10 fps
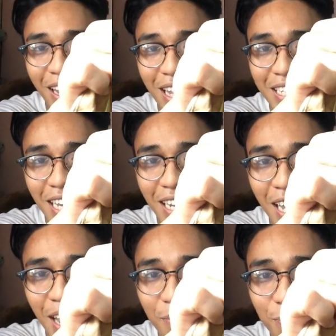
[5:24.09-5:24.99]

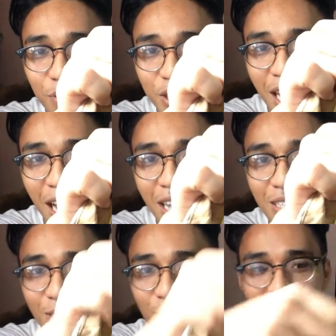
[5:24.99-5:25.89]
H&M po siya,
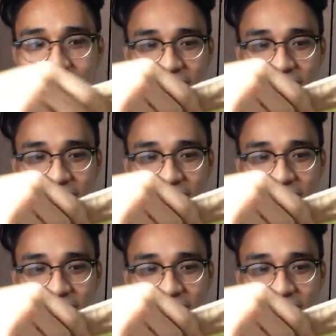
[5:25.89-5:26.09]
as you can